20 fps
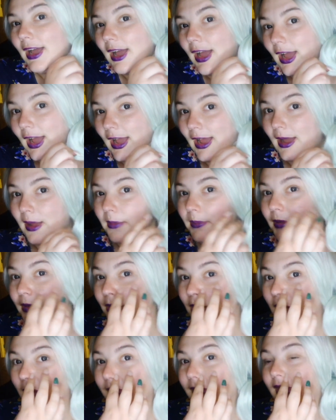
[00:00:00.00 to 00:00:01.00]
And
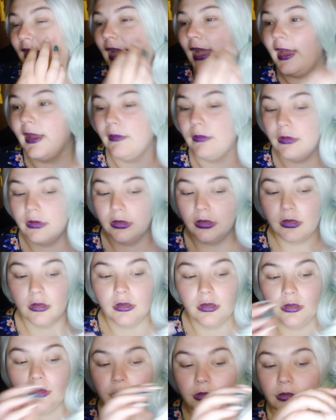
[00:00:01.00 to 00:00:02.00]
normally I
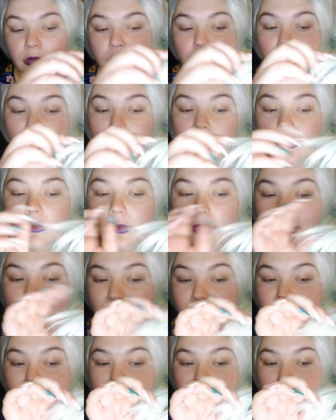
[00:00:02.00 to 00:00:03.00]
will,
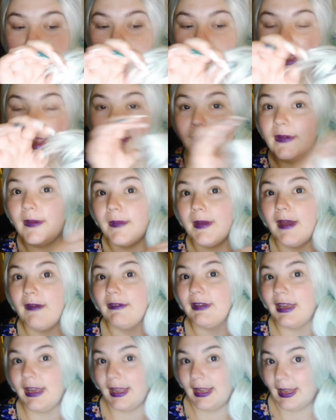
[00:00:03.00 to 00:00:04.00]
like, if I'm
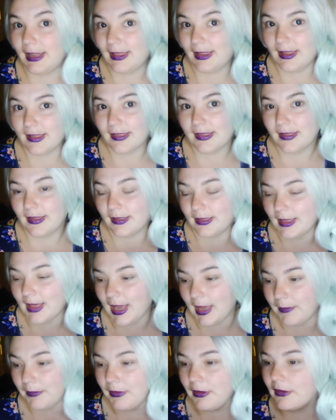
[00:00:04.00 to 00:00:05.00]
having it in this
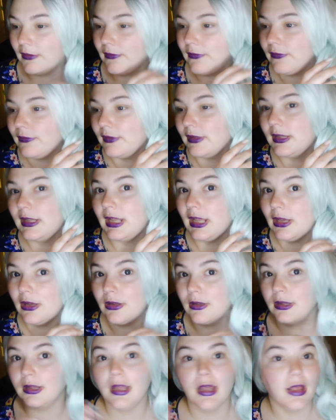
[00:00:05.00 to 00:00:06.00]
type of
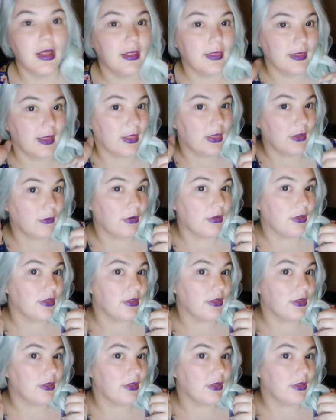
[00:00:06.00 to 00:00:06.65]
deal, then the